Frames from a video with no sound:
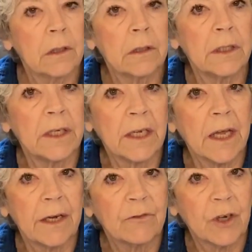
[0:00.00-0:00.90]
any
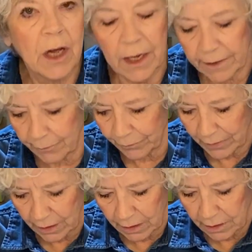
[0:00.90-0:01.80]
kind of dye.
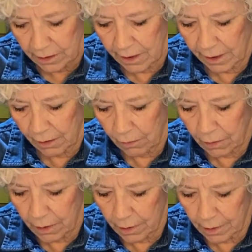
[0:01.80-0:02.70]
Now,
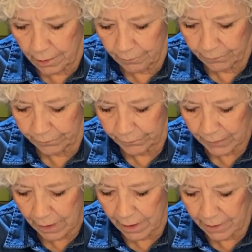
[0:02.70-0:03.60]

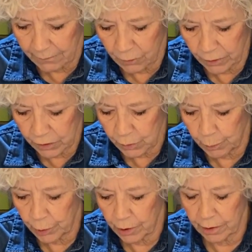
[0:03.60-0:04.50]
I am going to
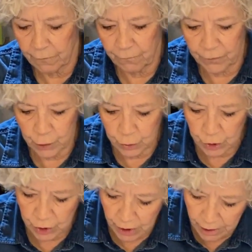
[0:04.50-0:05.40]
put
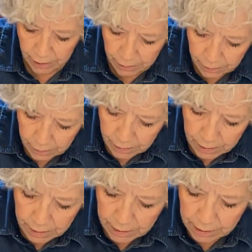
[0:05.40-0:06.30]
fuchsia
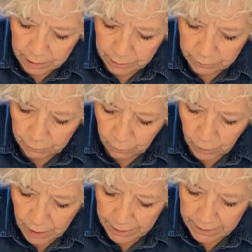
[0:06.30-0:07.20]
in
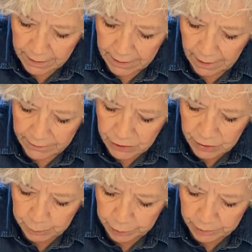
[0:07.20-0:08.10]
one, and I
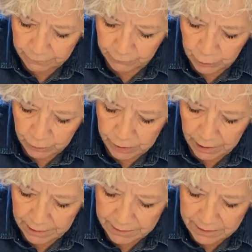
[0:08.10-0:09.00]
just put a few
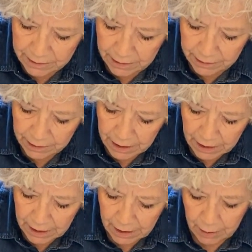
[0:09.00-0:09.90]
dots in
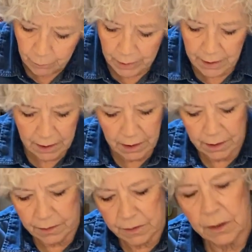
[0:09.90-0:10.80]

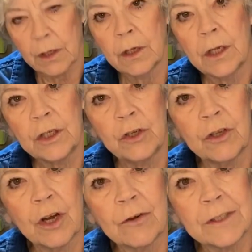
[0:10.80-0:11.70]
because you can
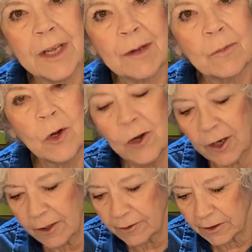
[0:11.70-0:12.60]
always add
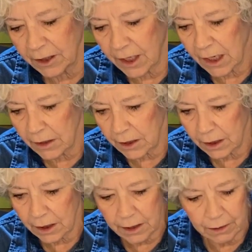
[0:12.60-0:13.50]
more. You can't take
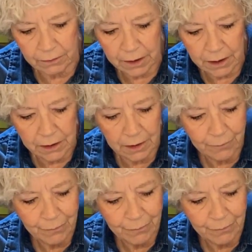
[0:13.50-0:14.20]
it out, can you?